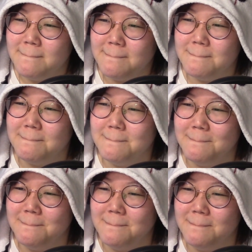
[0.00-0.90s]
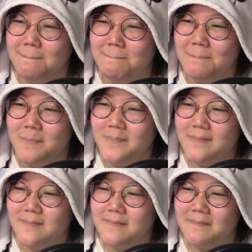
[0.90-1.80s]
Mmm.
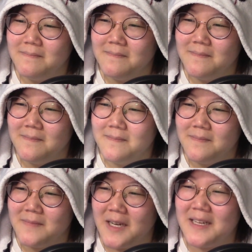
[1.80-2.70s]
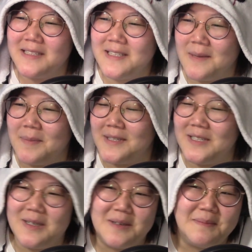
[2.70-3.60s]
Against Kenpachi.
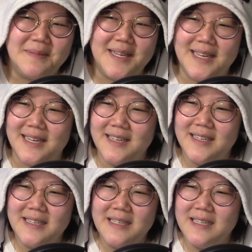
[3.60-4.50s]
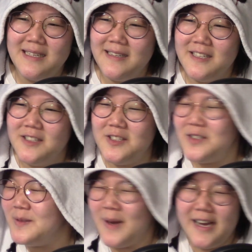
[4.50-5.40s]
Oh man.
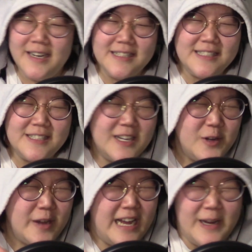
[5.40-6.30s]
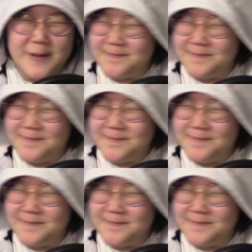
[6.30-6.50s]
I so help.